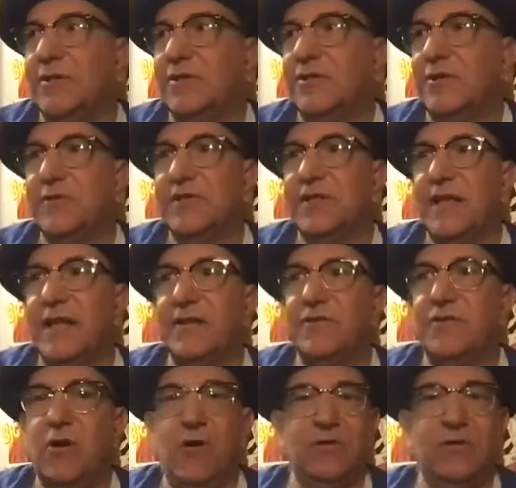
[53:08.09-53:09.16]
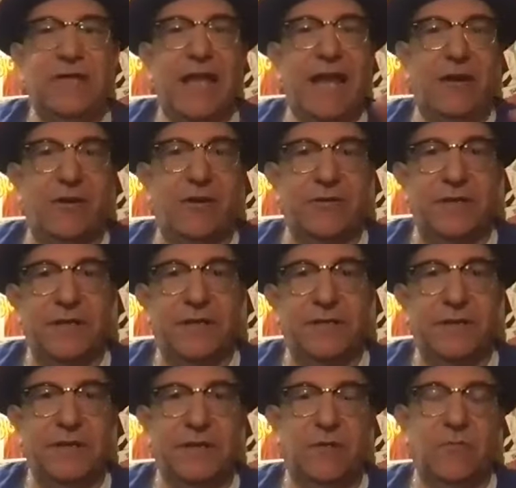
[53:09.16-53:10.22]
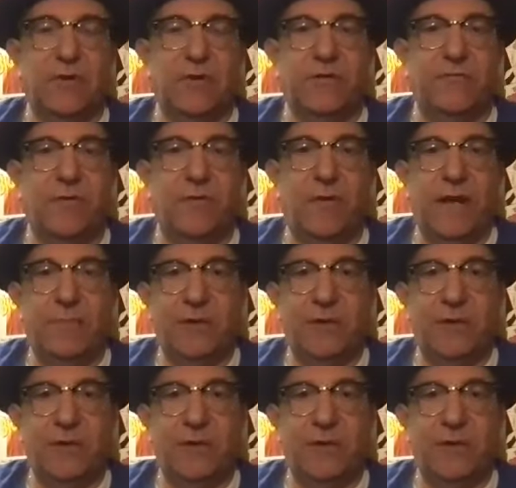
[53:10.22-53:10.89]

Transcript: So it's like it's all layered in a wonderful way.